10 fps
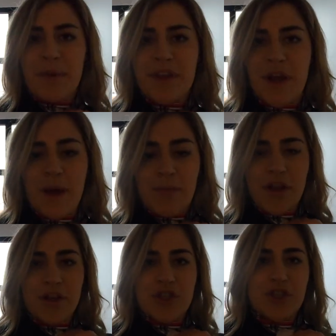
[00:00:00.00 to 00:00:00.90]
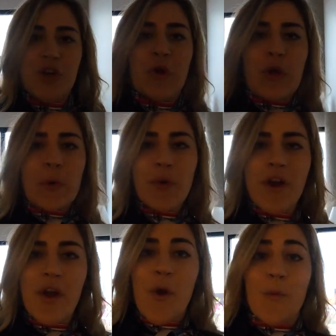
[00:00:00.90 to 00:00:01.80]
Let me show you
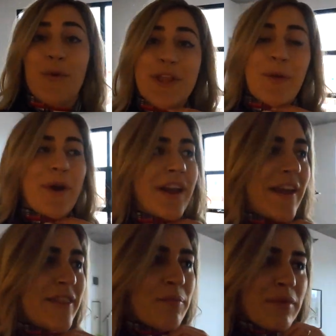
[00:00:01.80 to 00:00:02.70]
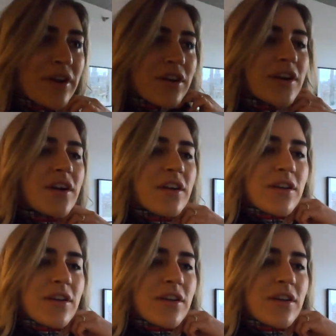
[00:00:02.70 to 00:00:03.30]
really quick in the mirror.